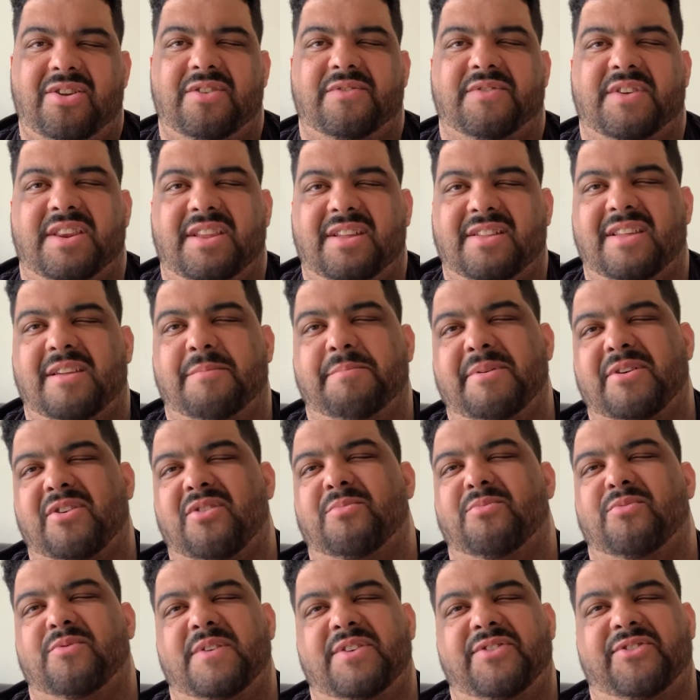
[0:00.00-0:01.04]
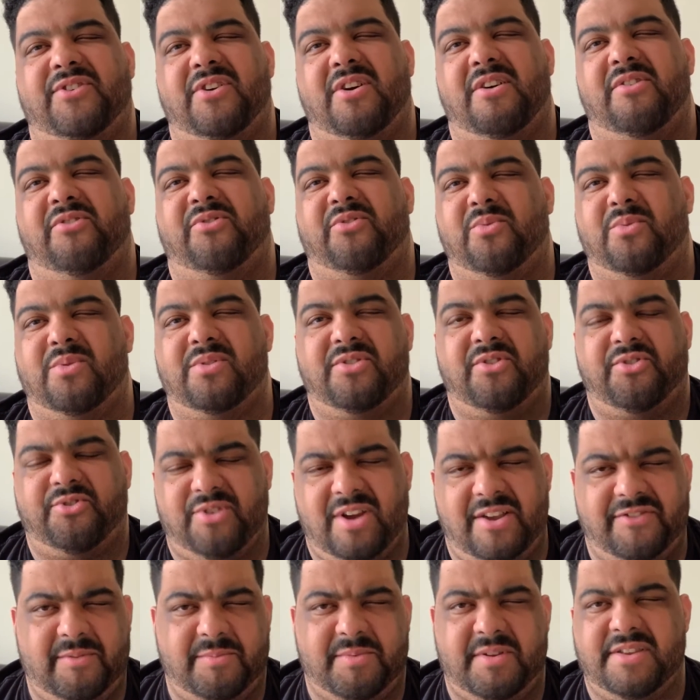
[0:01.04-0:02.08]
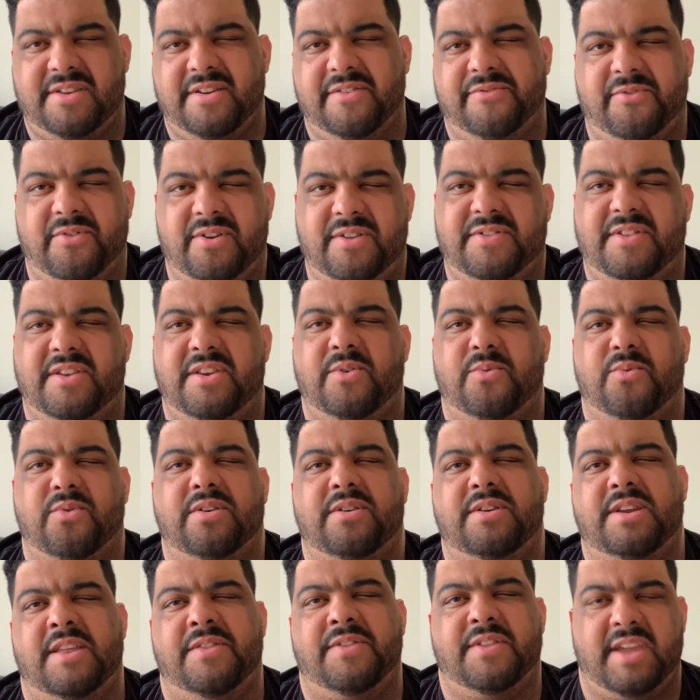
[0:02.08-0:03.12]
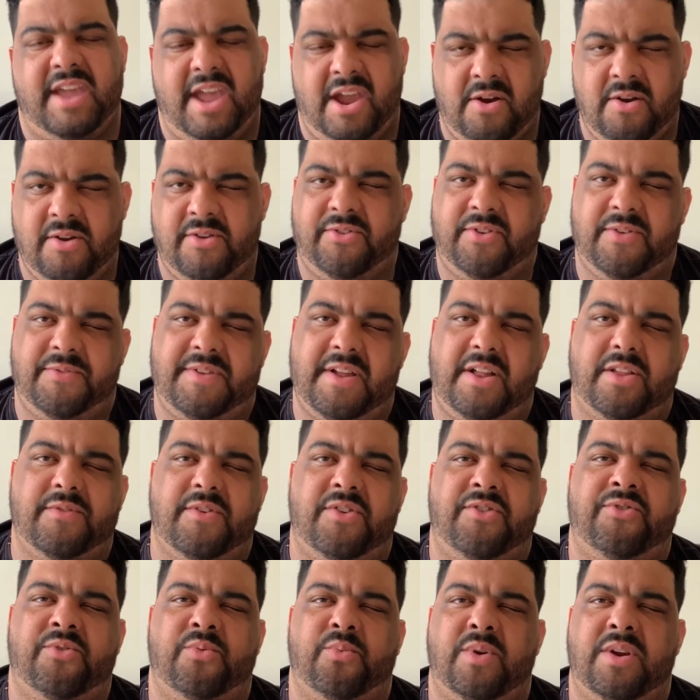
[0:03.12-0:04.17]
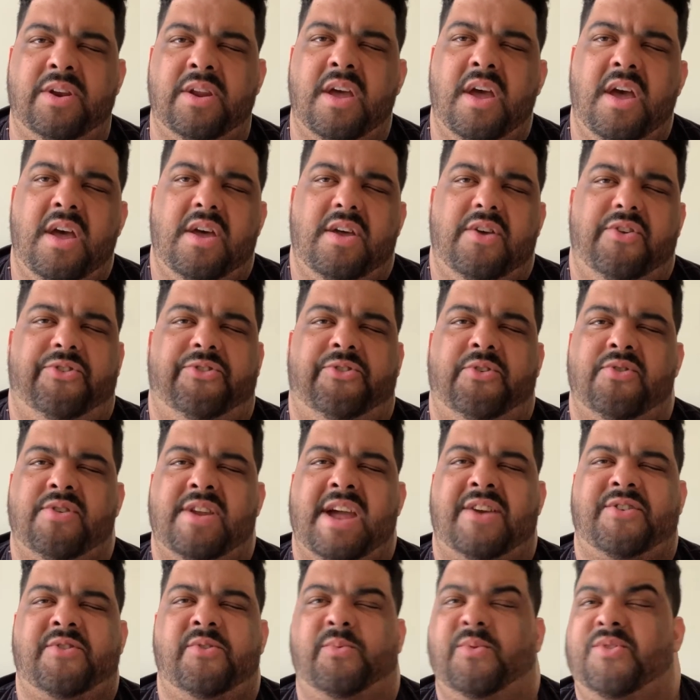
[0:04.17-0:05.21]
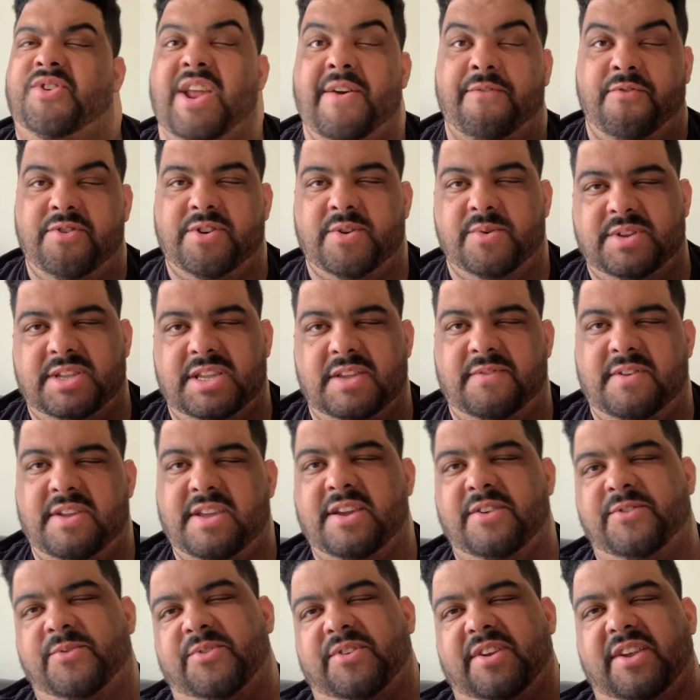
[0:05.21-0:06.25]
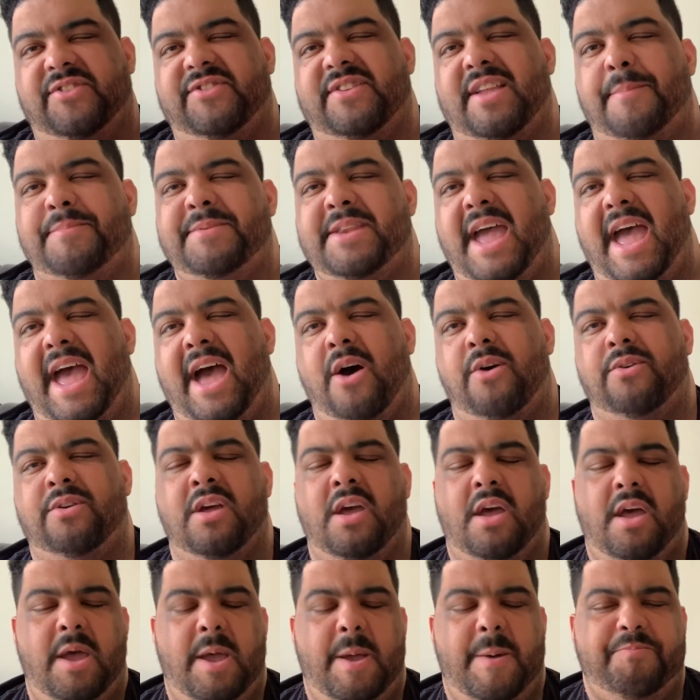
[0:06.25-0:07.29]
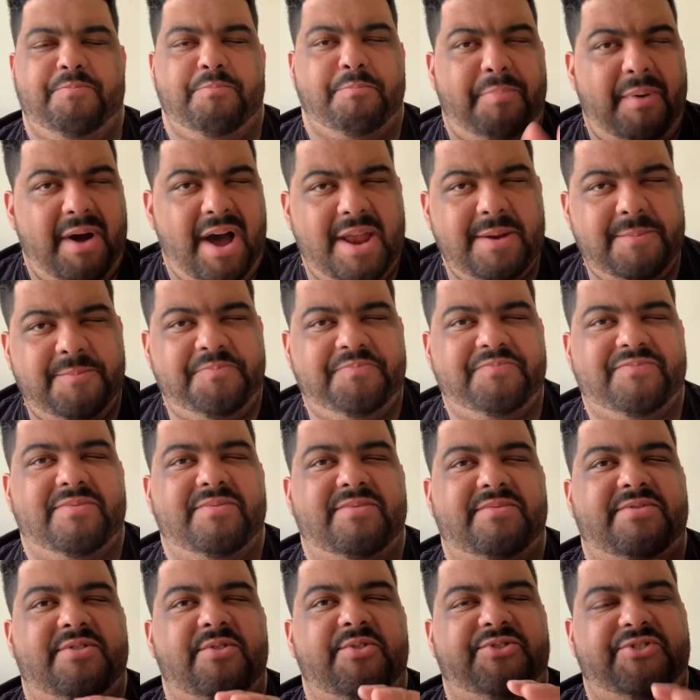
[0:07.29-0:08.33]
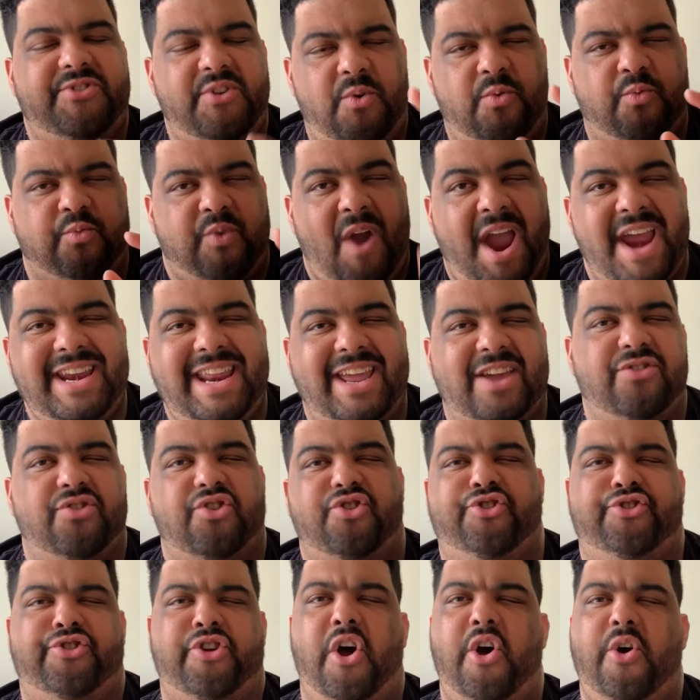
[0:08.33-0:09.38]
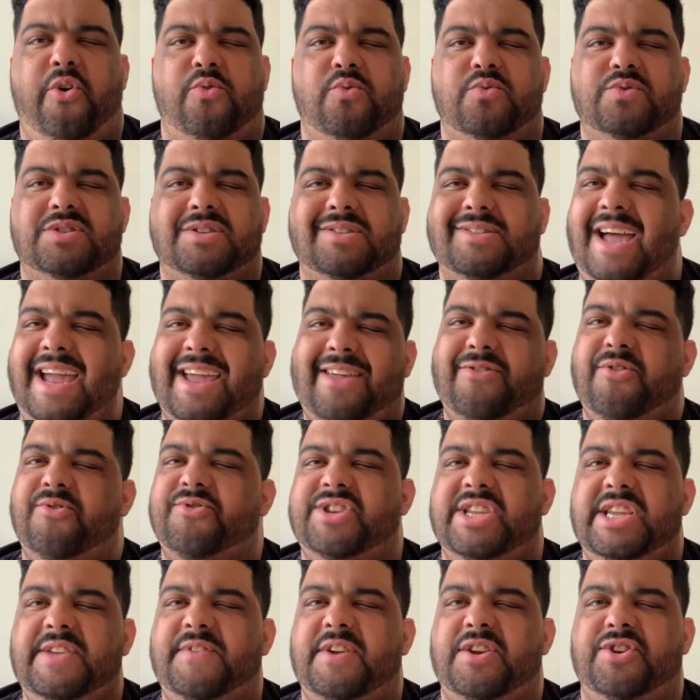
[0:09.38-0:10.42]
of getting like bigger movie stars who are willing to try something different than you would in the eras of television when certain actors would never do TV because it was like a step down. But they're still writing the shows like they're TV